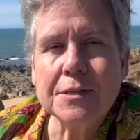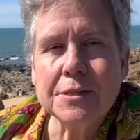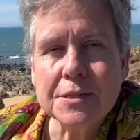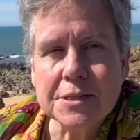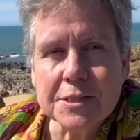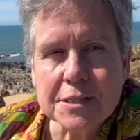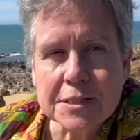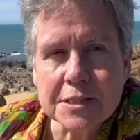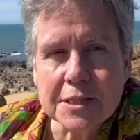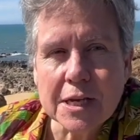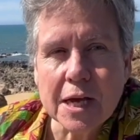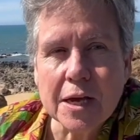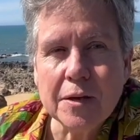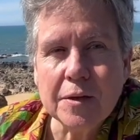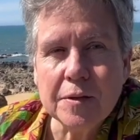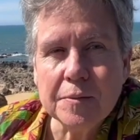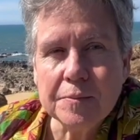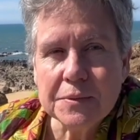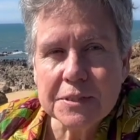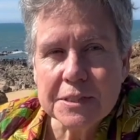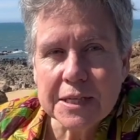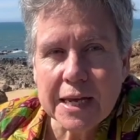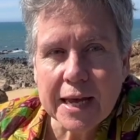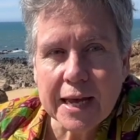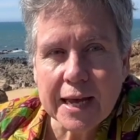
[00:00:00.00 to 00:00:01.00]

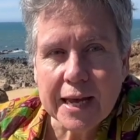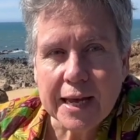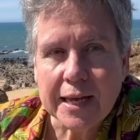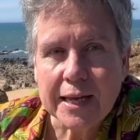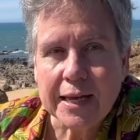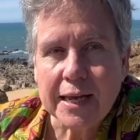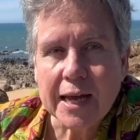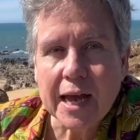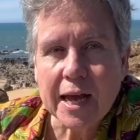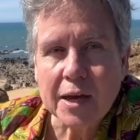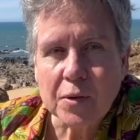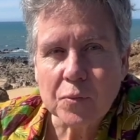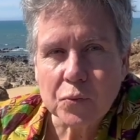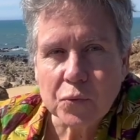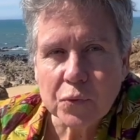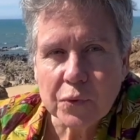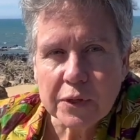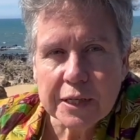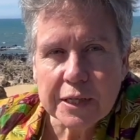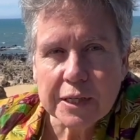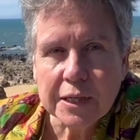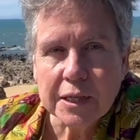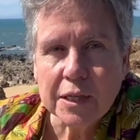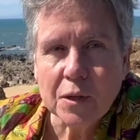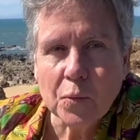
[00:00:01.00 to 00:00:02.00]
Someday, I
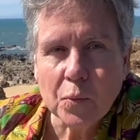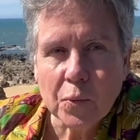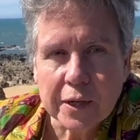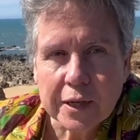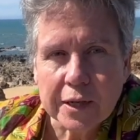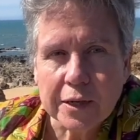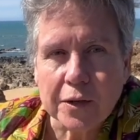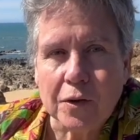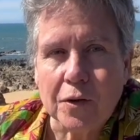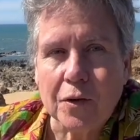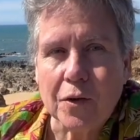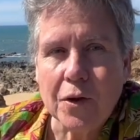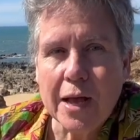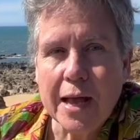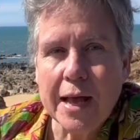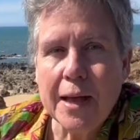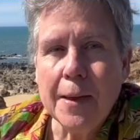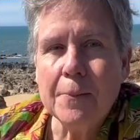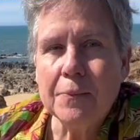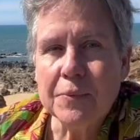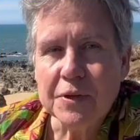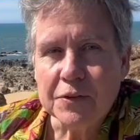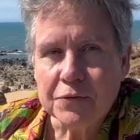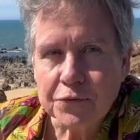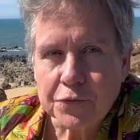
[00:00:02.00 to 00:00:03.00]
really will
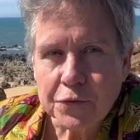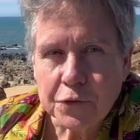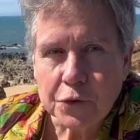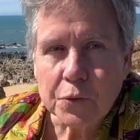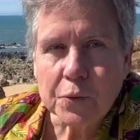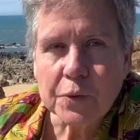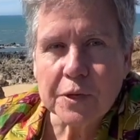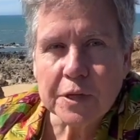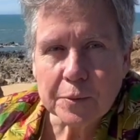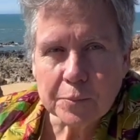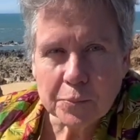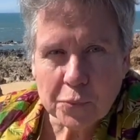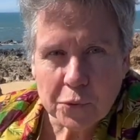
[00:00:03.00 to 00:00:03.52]
be fluent in